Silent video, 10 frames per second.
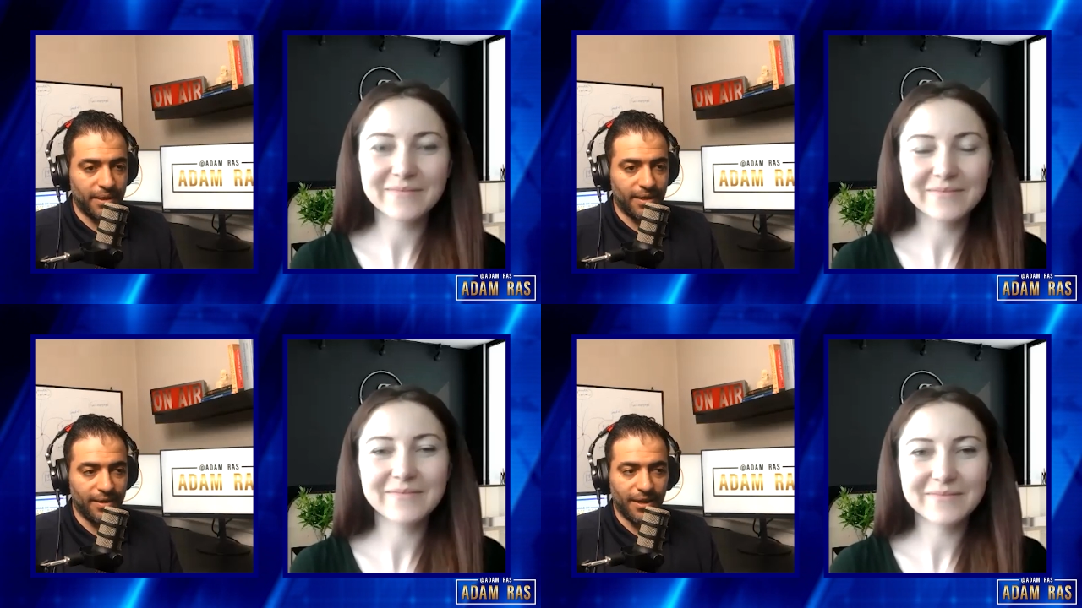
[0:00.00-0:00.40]

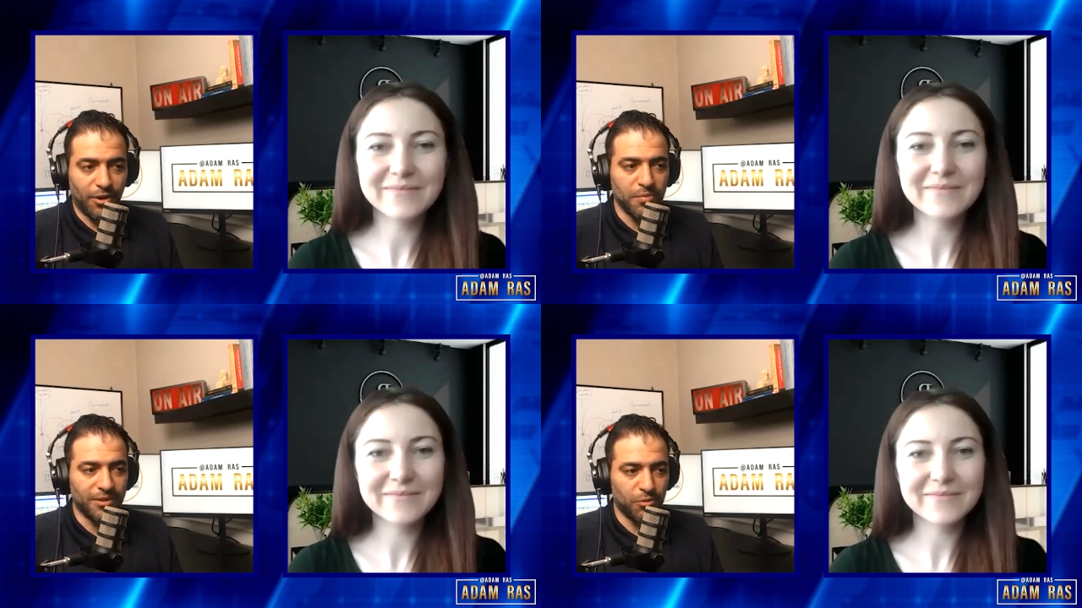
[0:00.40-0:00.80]
Speaker 1: And I
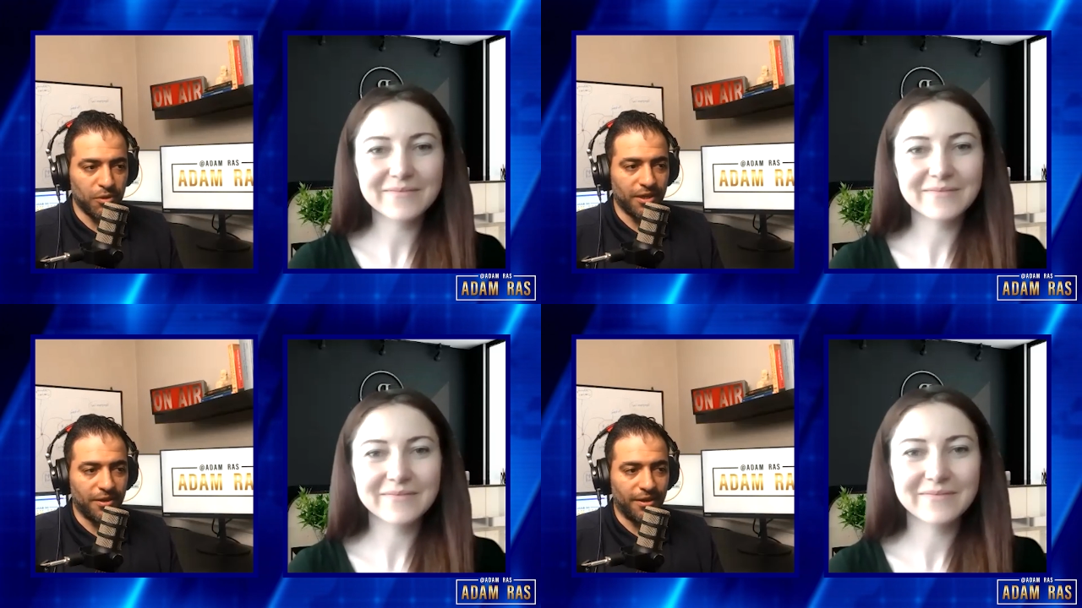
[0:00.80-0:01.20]
hope that we
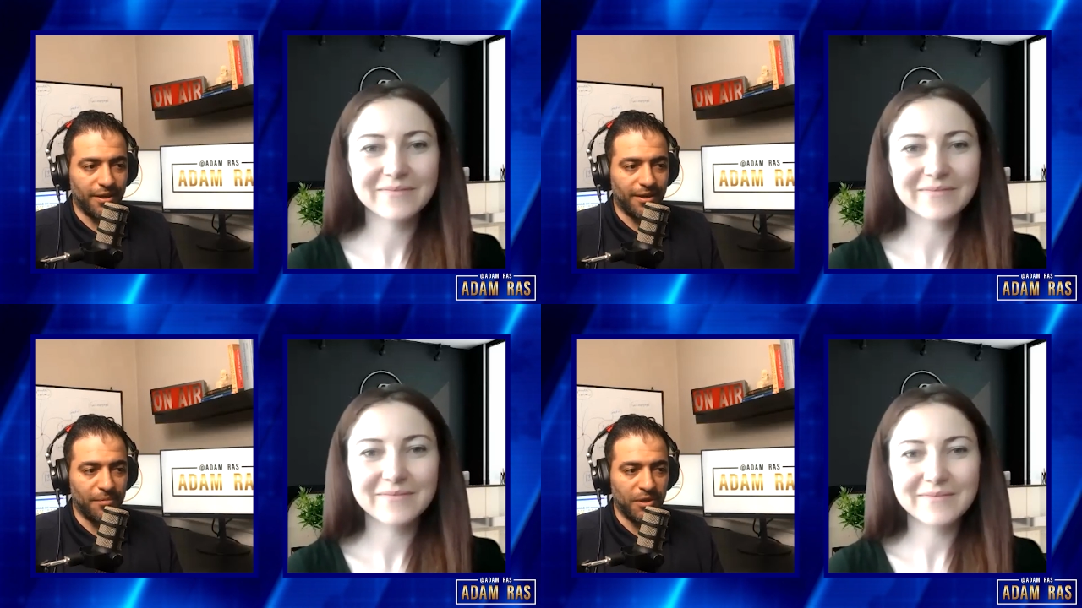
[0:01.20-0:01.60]

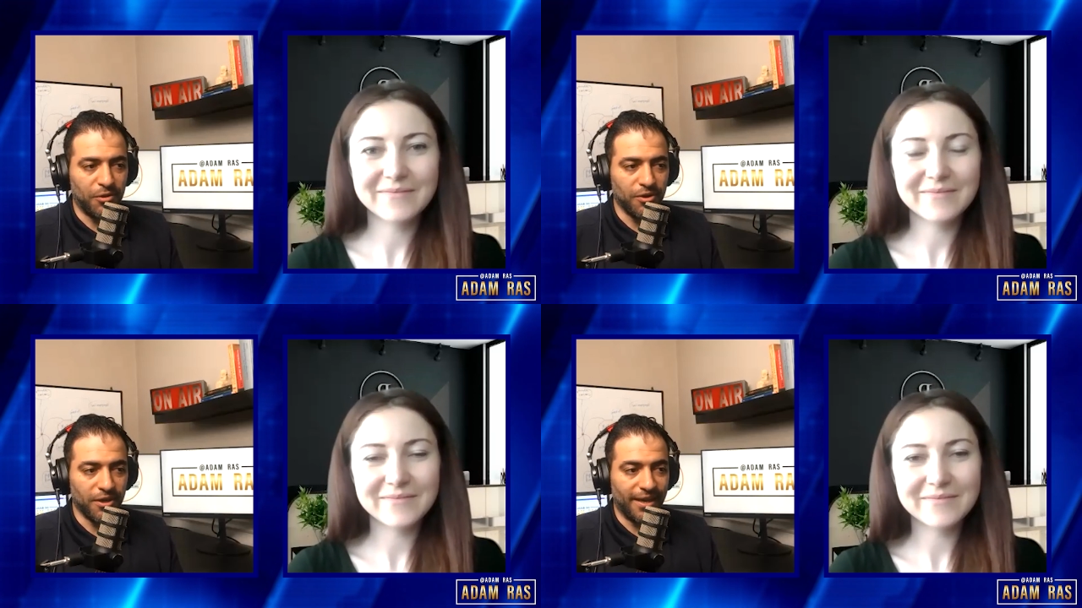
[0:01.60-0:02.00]
can uh, bring
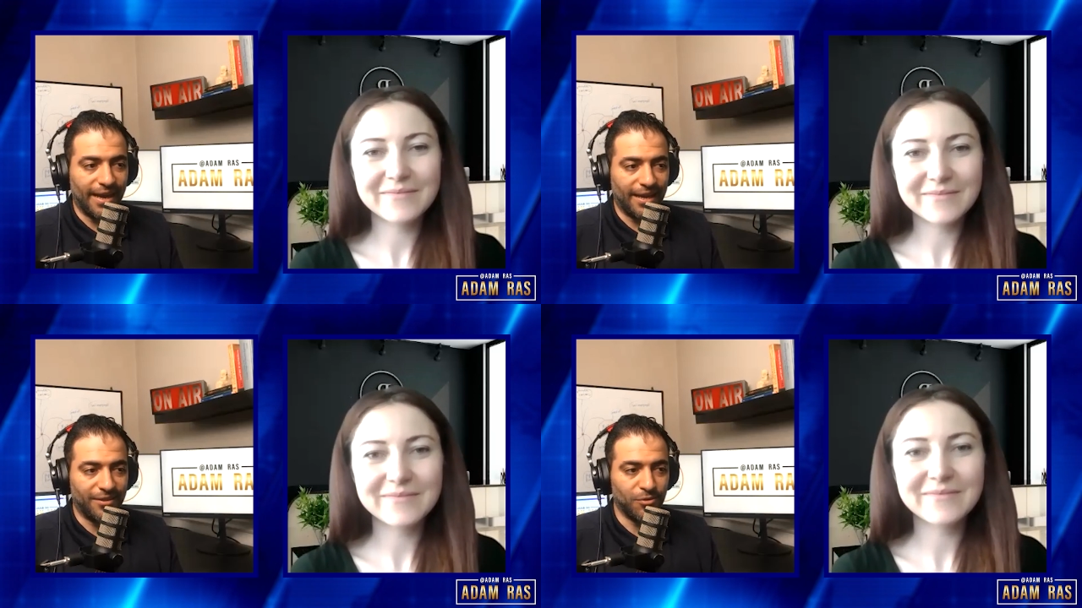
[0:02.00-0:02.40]
you in
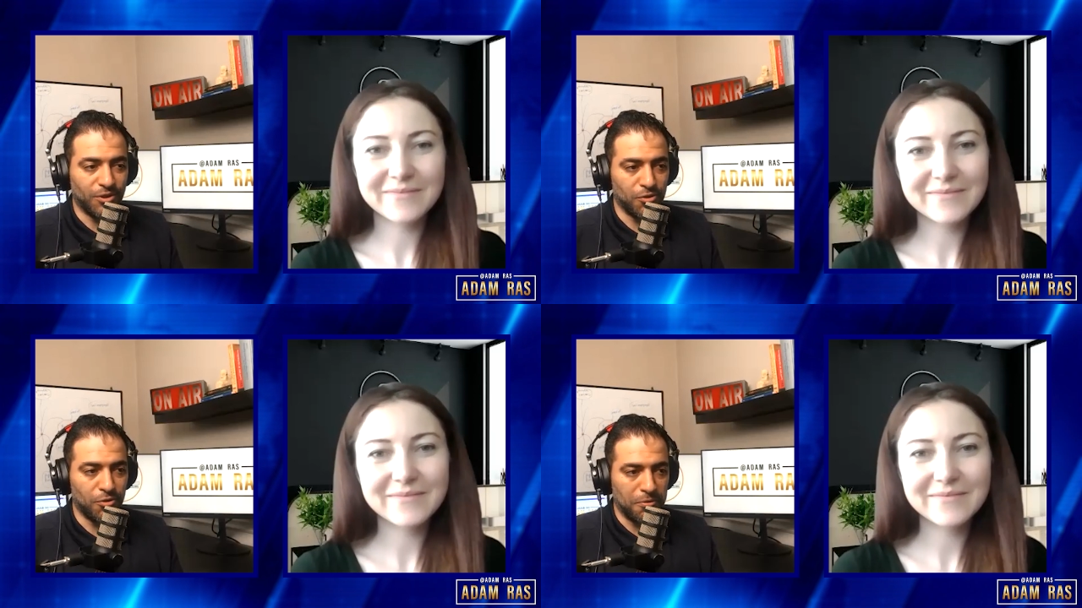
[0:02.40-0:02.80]
again to
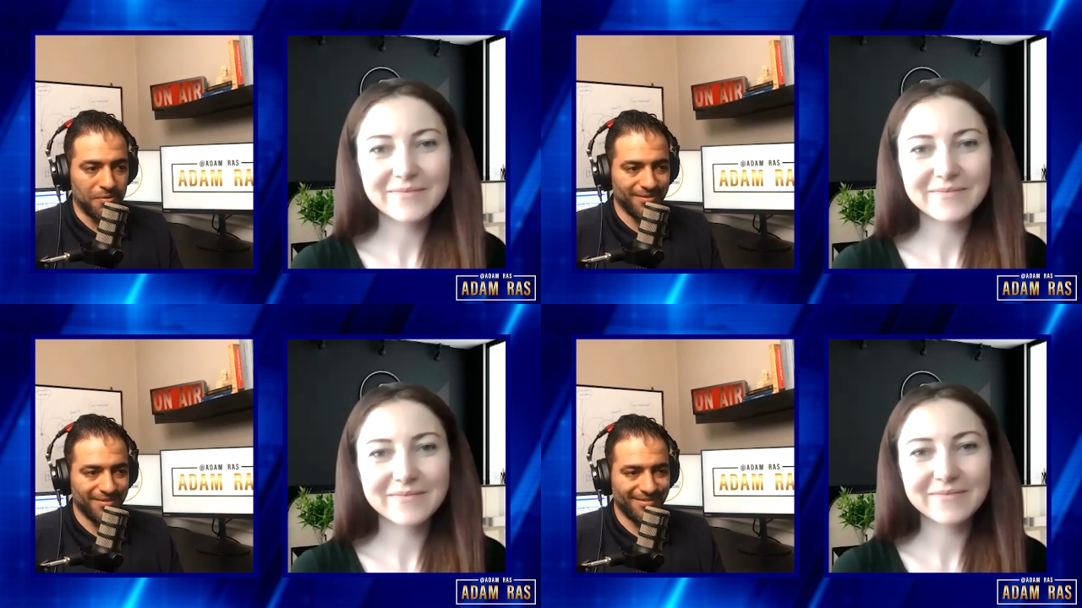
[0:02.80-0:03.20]
the show.
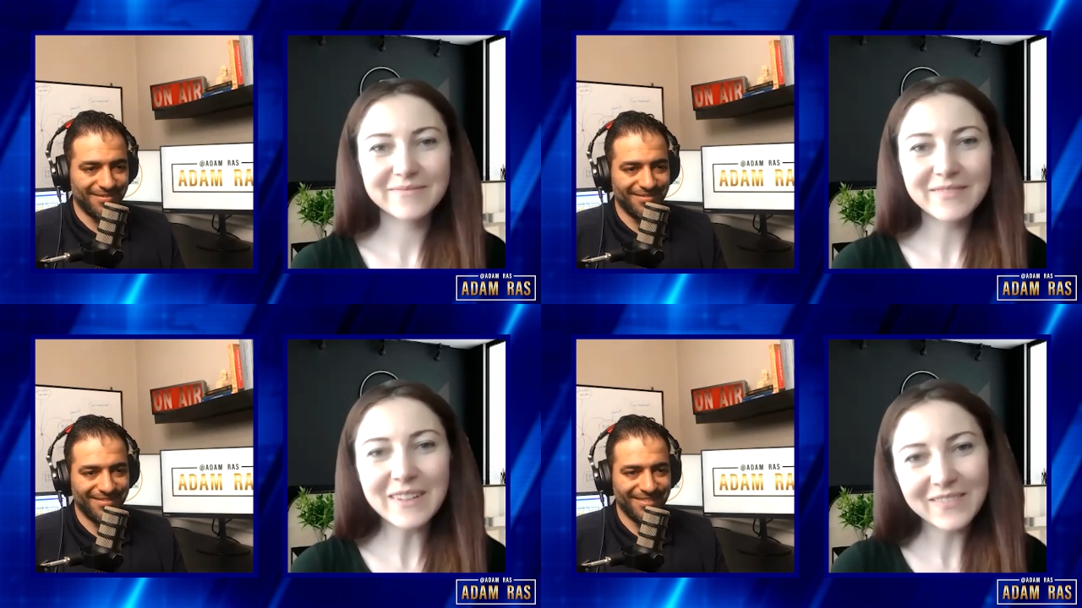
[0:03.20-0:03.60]

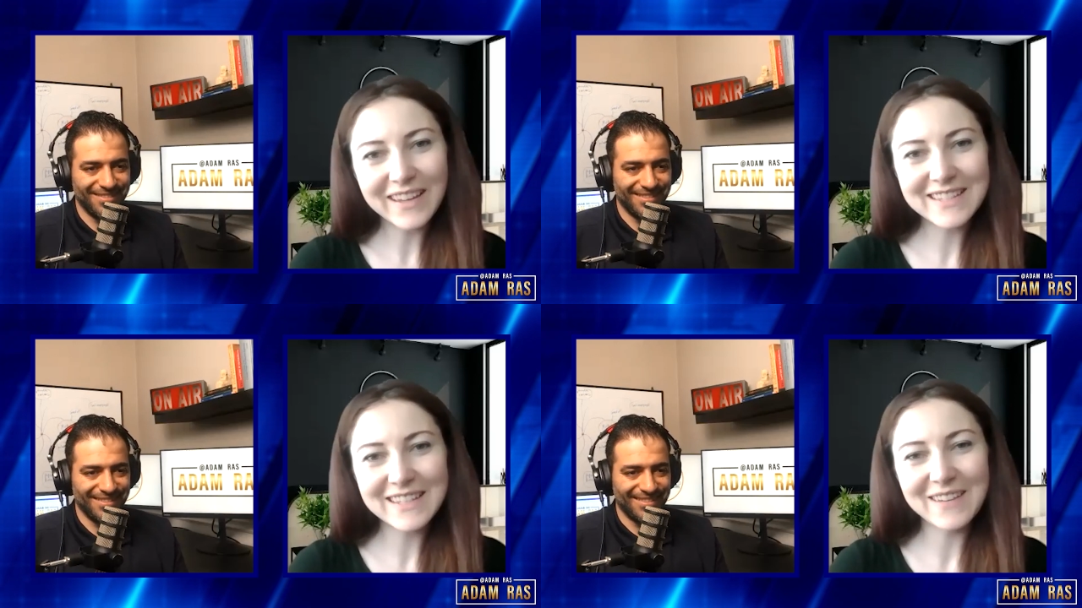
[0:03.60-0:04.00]
Speaker 2: No,
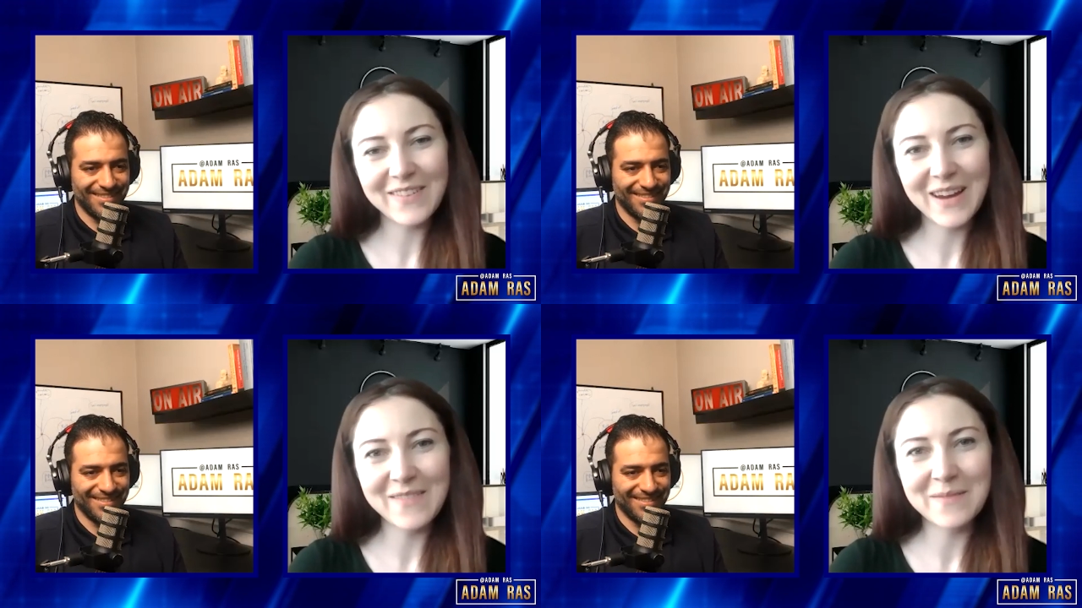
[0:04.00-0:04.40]
thanks a lot
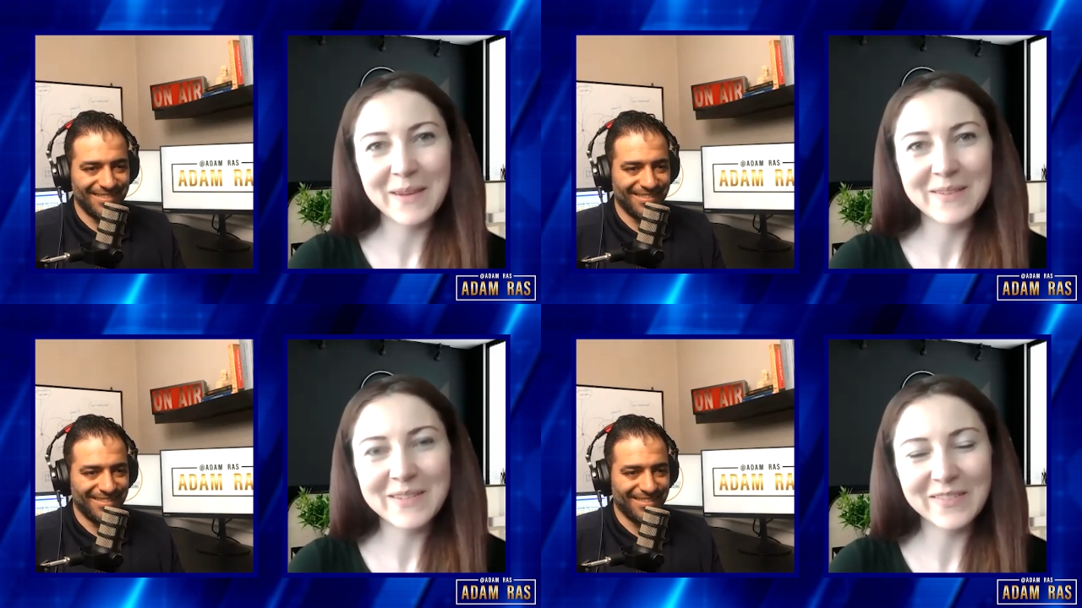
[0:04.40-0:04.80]
for having
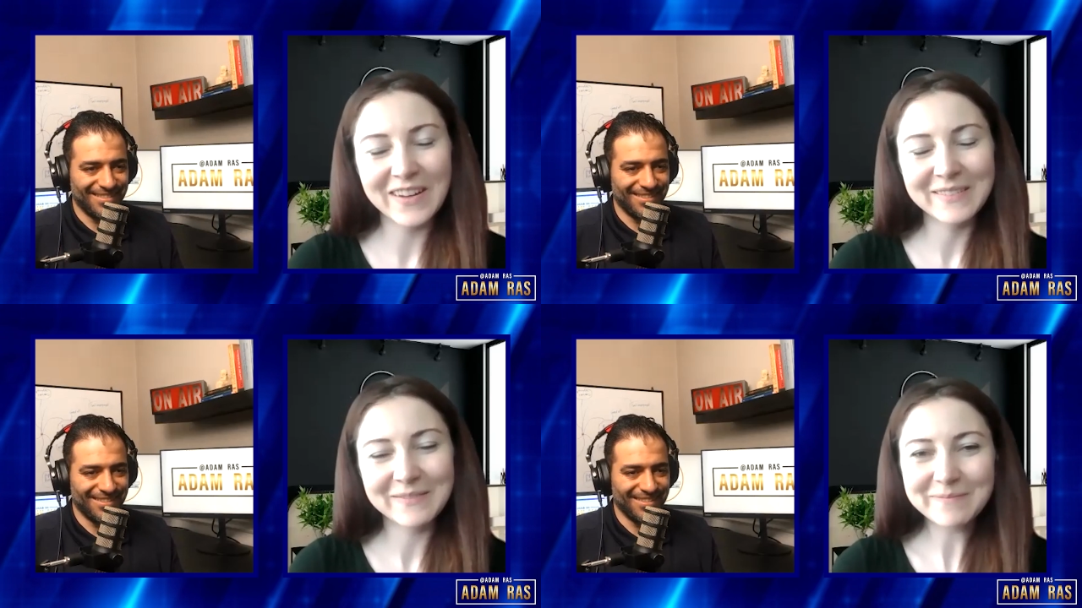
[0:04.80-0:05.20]
me. It was fun.